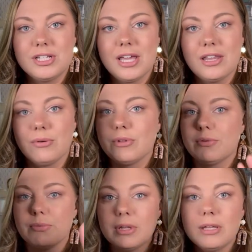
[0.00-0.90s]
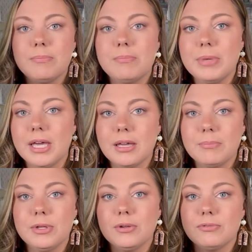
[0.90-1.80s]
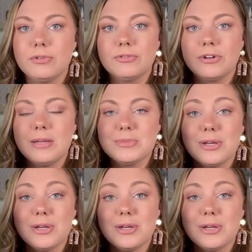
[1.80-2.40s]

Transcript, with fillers: together with a really big beautiful frame.